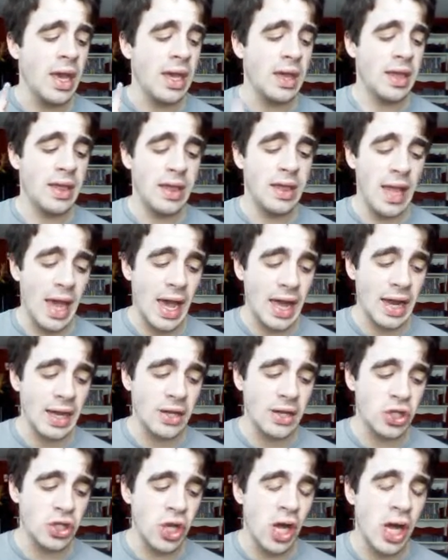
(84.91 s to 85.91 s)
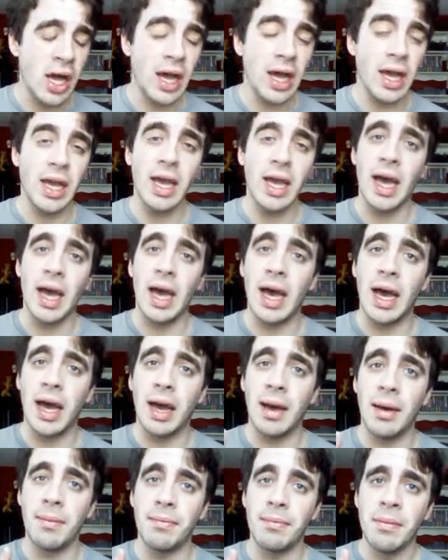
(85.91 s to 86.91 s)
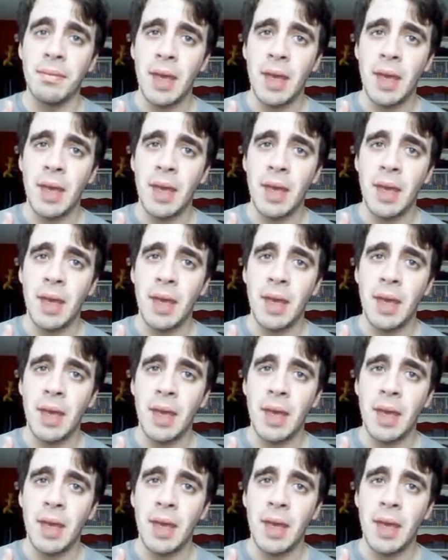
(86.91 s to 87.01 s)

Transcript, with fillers: Static Shock, um,